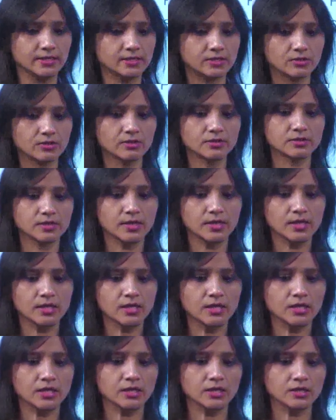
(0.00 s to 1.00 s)
It's not
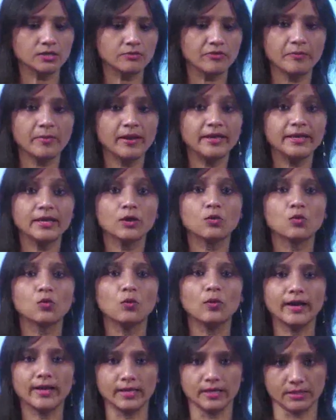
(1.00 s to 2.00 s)
uh, remaining
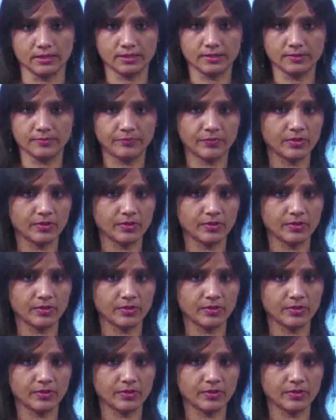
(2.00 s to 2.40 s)
quiet.